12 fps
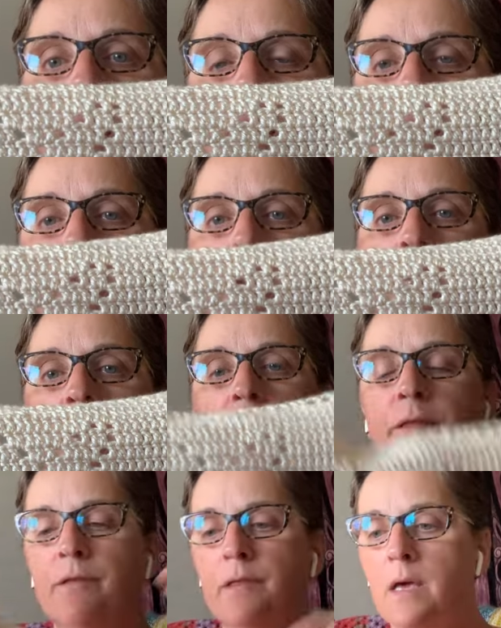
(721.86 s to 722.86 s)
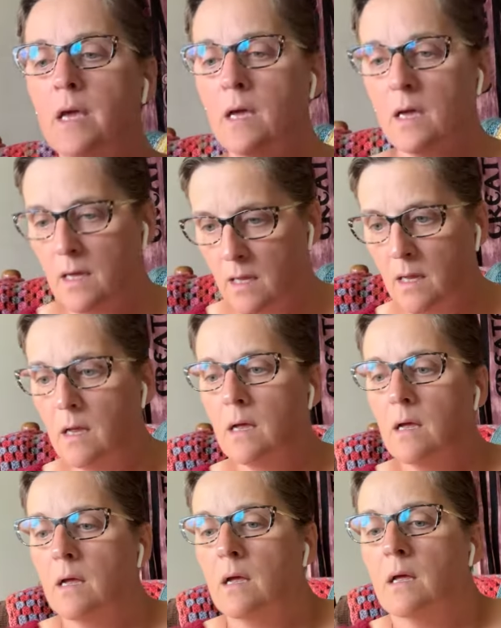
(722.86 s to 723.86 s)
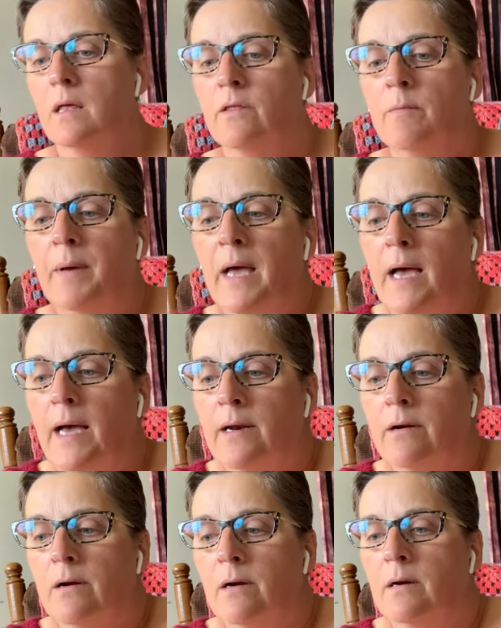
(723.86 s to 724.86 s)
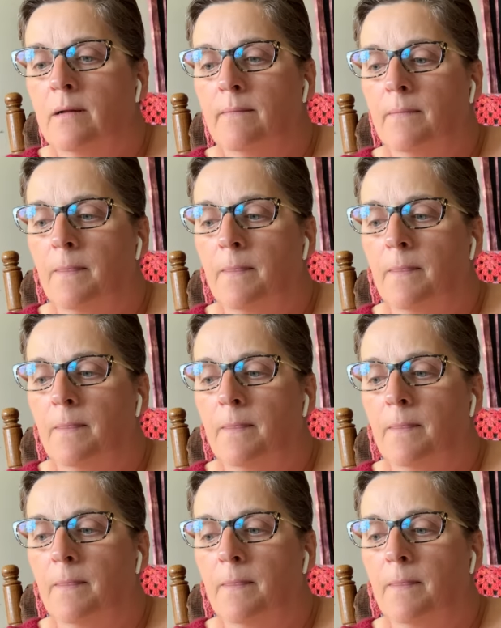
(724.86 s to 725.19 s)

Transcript: And I think the pattern